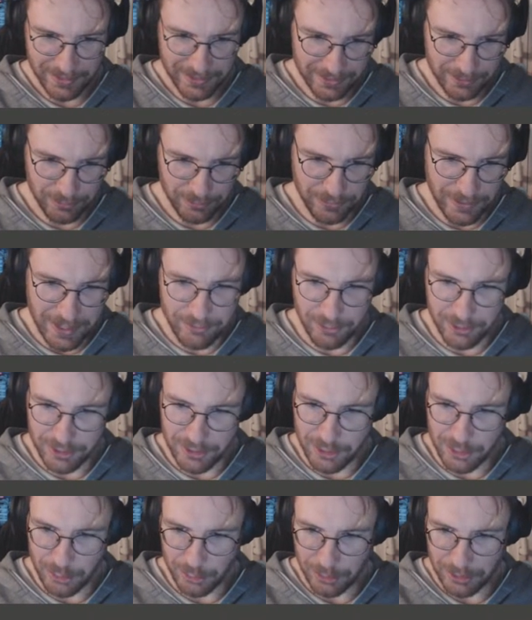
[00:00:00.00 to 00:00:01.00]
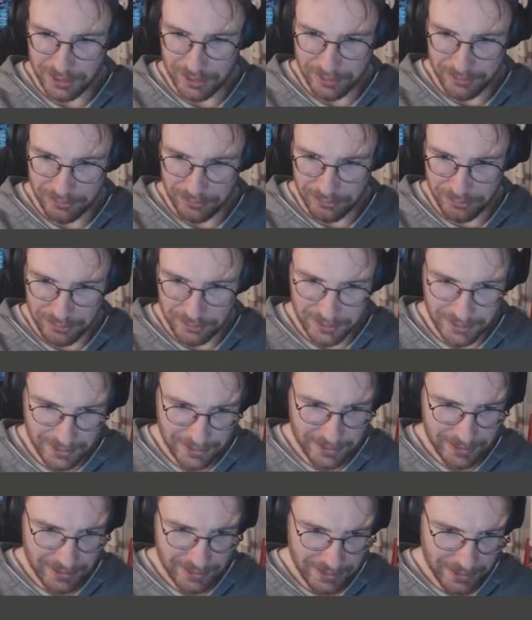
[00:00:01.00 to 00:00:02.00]
The Fiver sort of
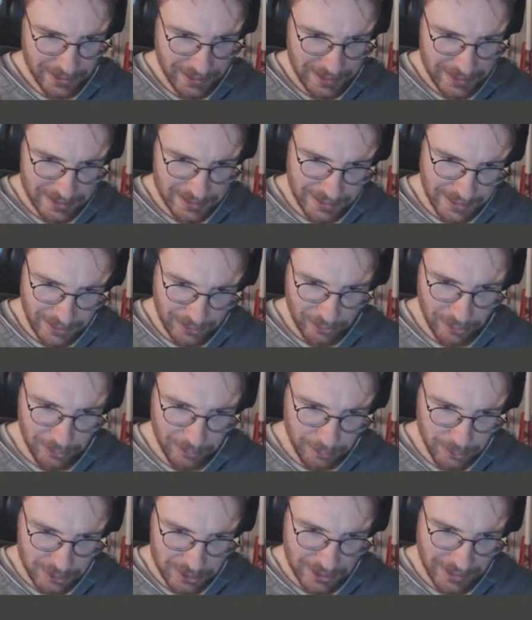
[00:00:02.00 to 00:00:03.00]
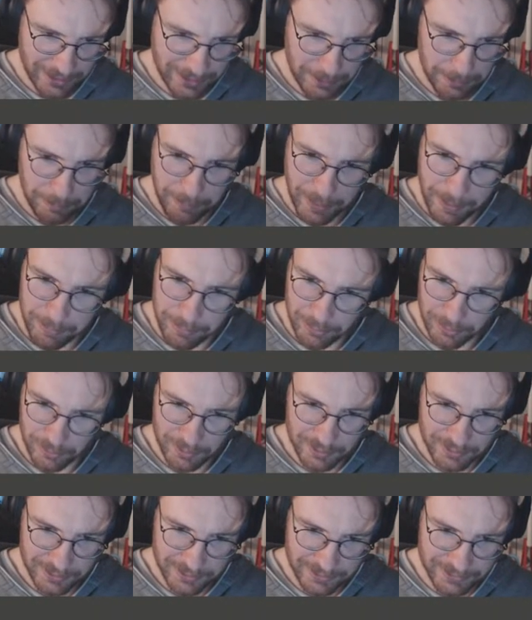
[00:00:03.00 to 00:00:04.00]
is like almost like a pebble.
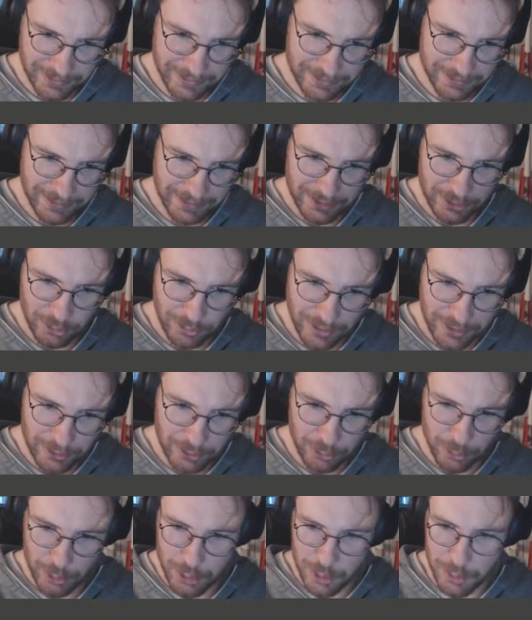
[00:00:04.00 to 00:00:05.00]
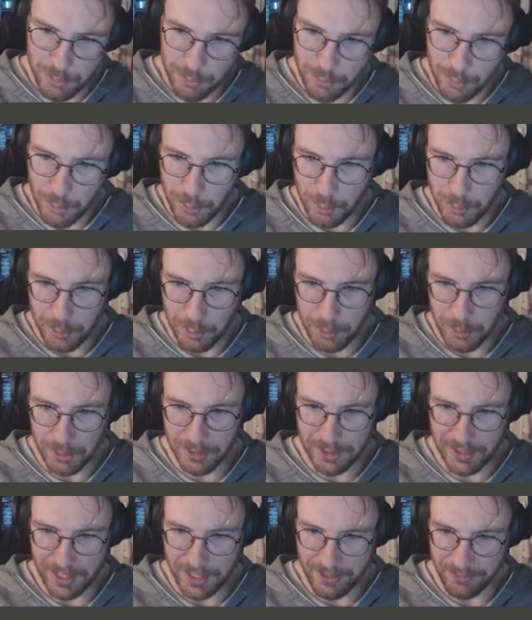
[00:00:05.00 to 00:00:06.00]
They they try to
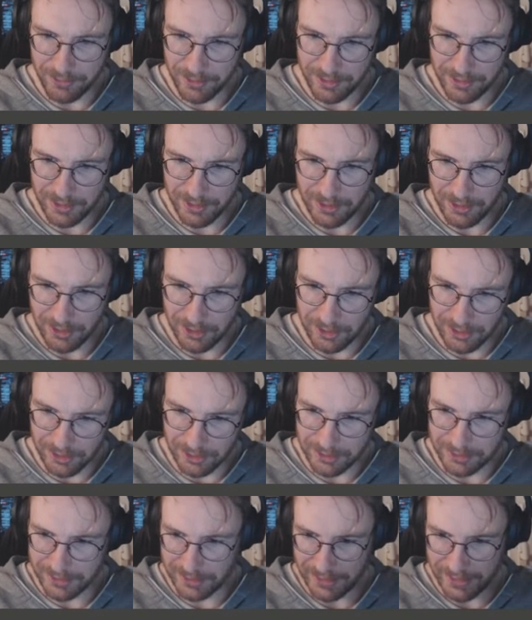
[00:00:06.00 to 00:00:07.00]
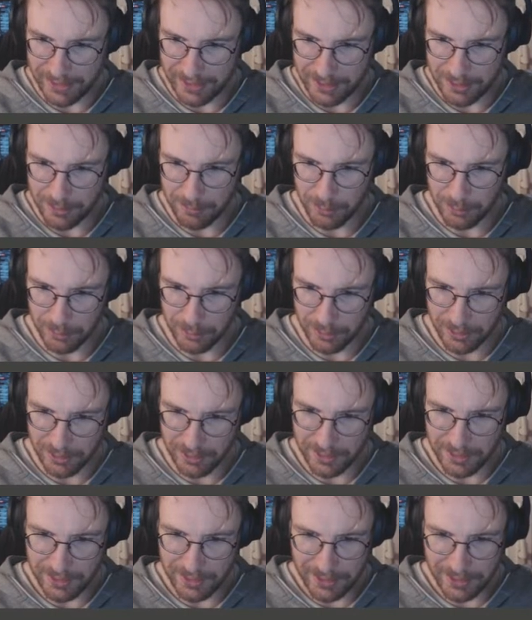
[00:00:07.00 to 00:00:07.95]
smoothen everything, all the lines smoothen.